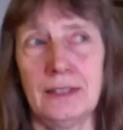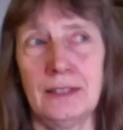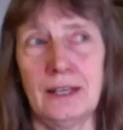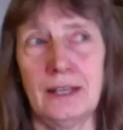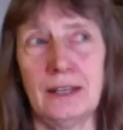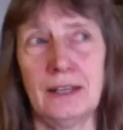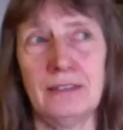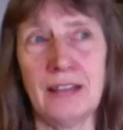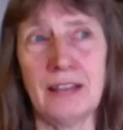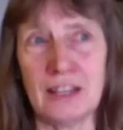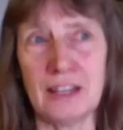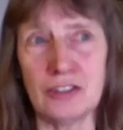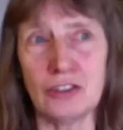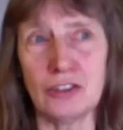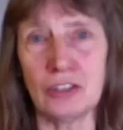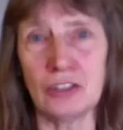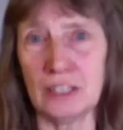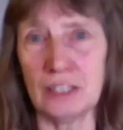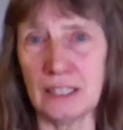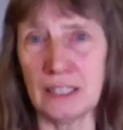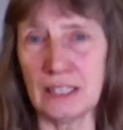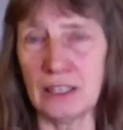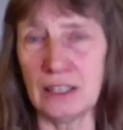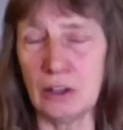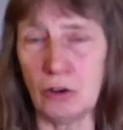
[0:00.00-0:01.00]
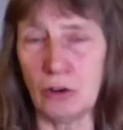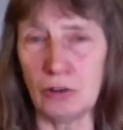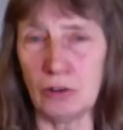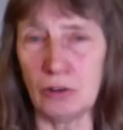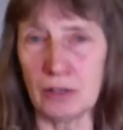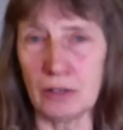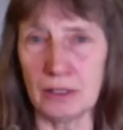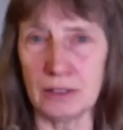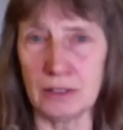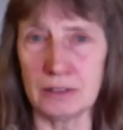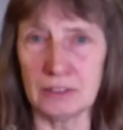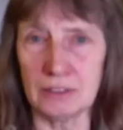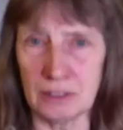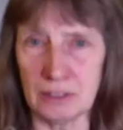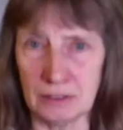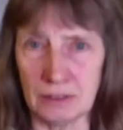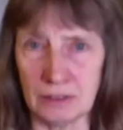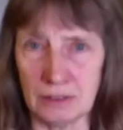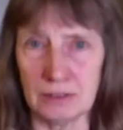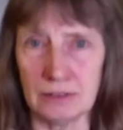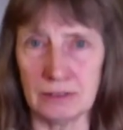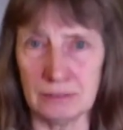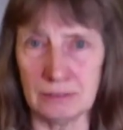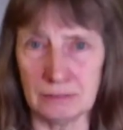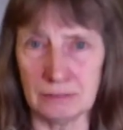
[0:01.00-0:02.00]
and that took a little longer
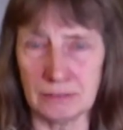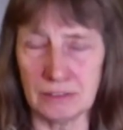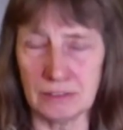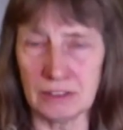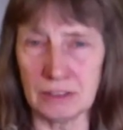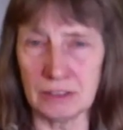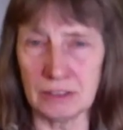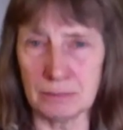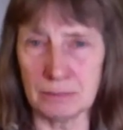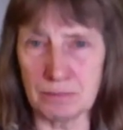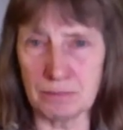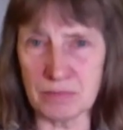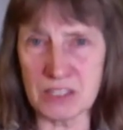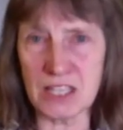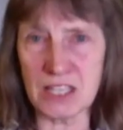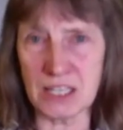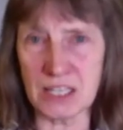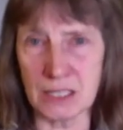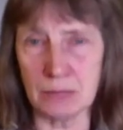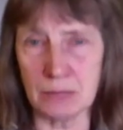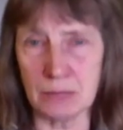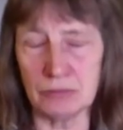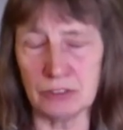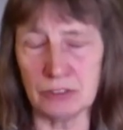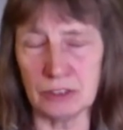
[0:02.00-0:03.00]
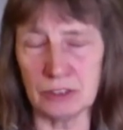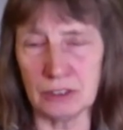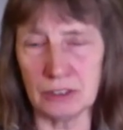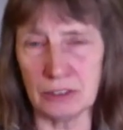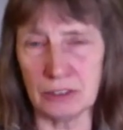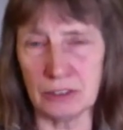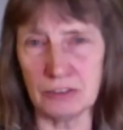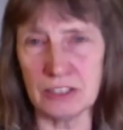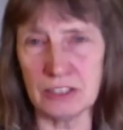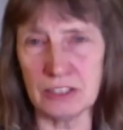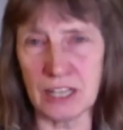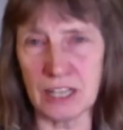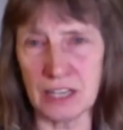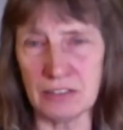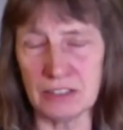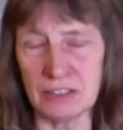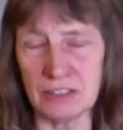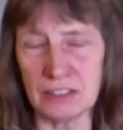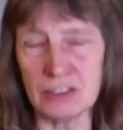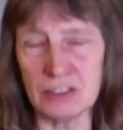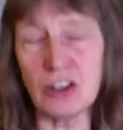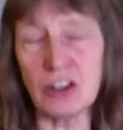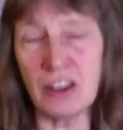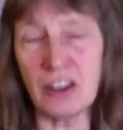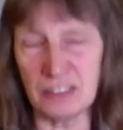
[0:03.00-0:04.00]
to to set up for for David.
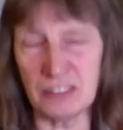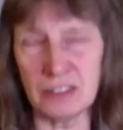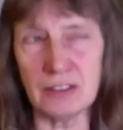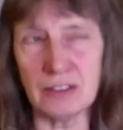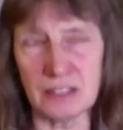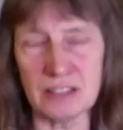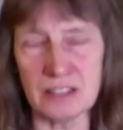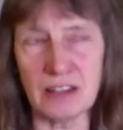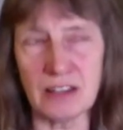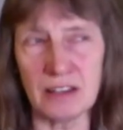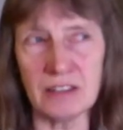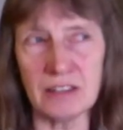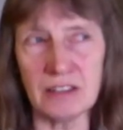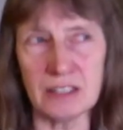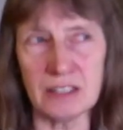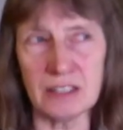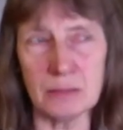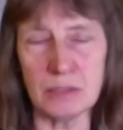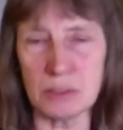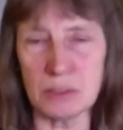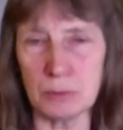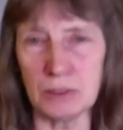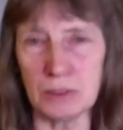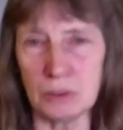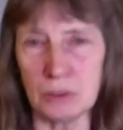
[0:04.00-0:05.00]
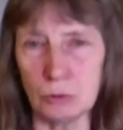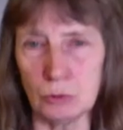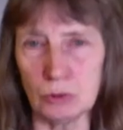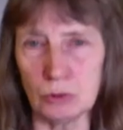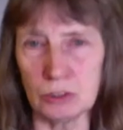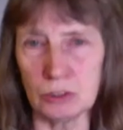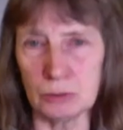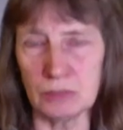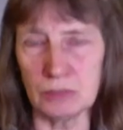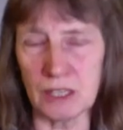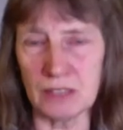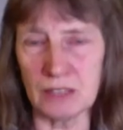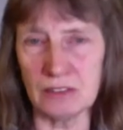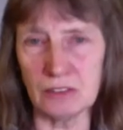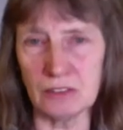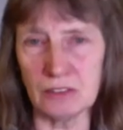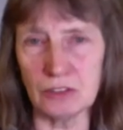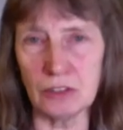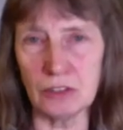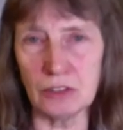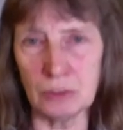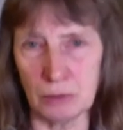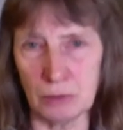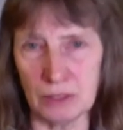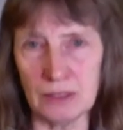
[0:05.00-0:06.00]
So I think yes, I think it must have been autumn
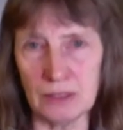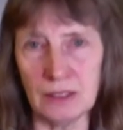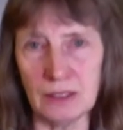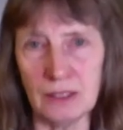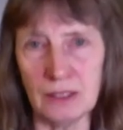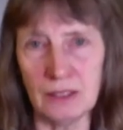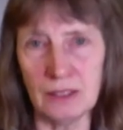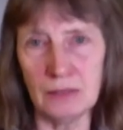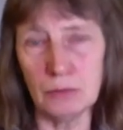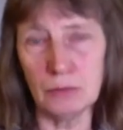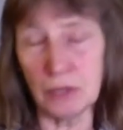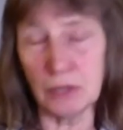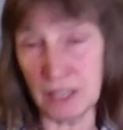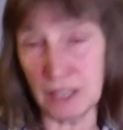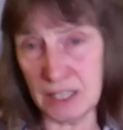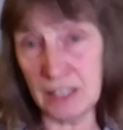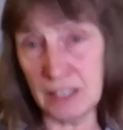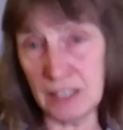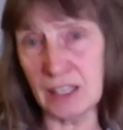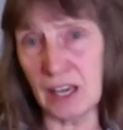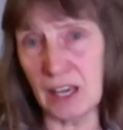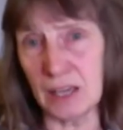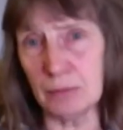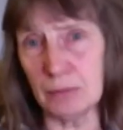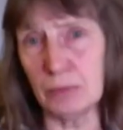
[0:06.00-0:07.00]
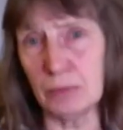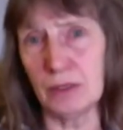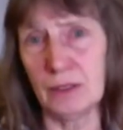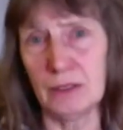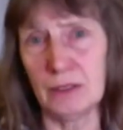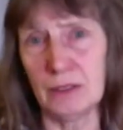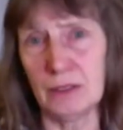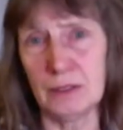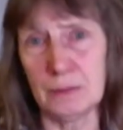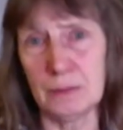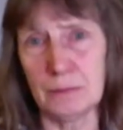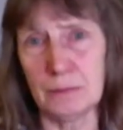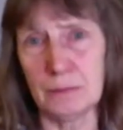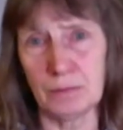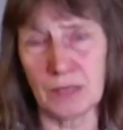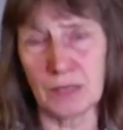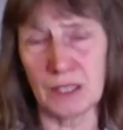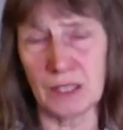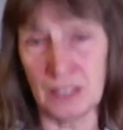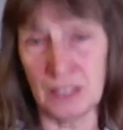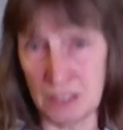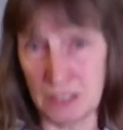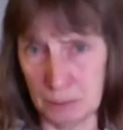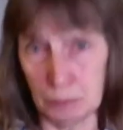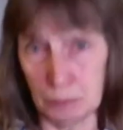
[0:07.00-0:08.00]
'93 when when he came,
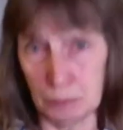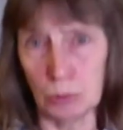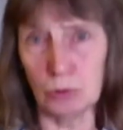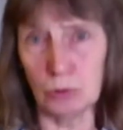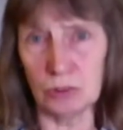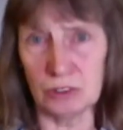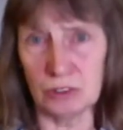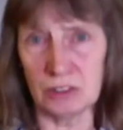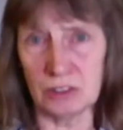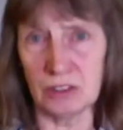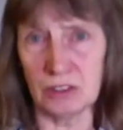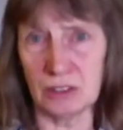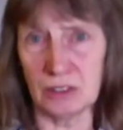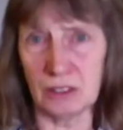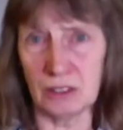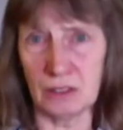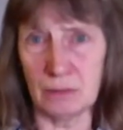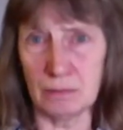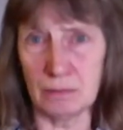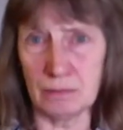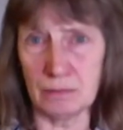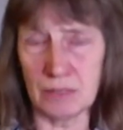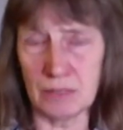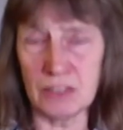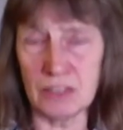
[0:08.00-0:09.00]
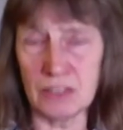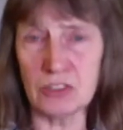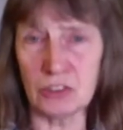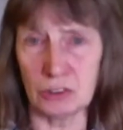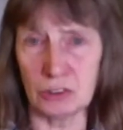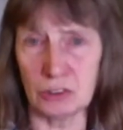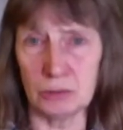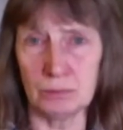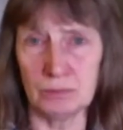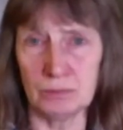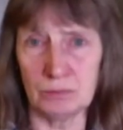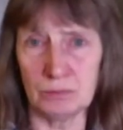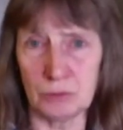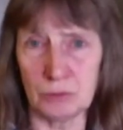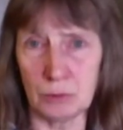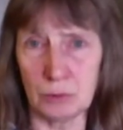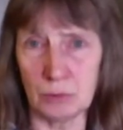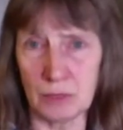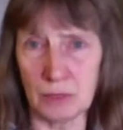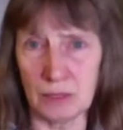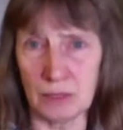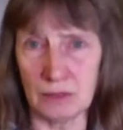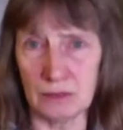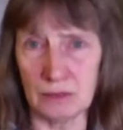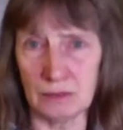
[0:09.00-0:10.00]
and he brought um, his group from
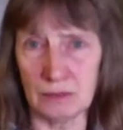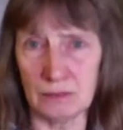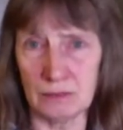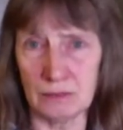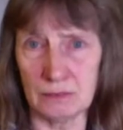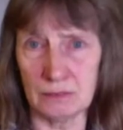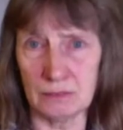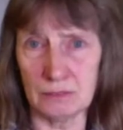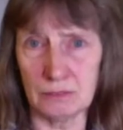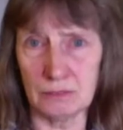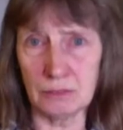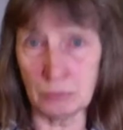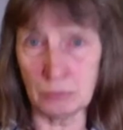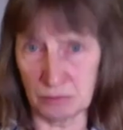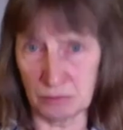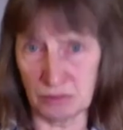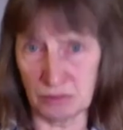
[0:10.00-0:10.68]
the from